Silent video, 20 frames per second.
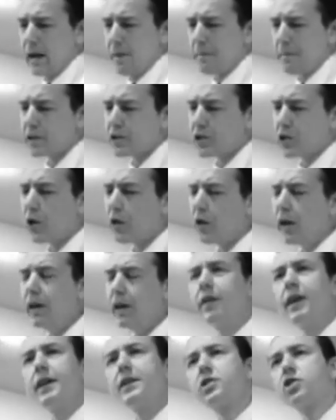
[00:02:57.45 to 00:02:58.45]
But
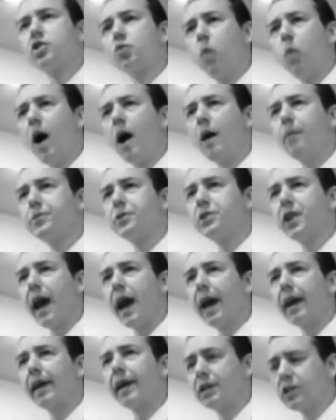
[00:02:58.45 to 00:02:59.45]
turning this swamp
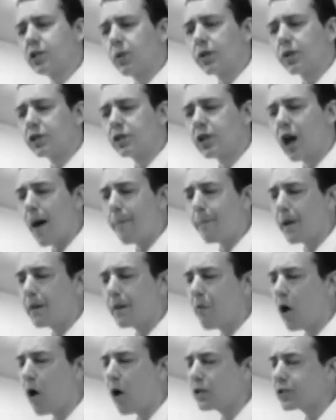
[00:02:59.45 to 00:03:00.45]
shack into a
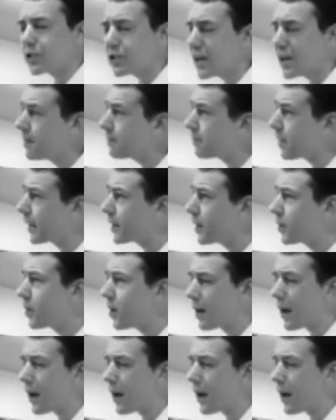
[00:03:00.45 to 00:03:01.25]
shopping mall seemed like a good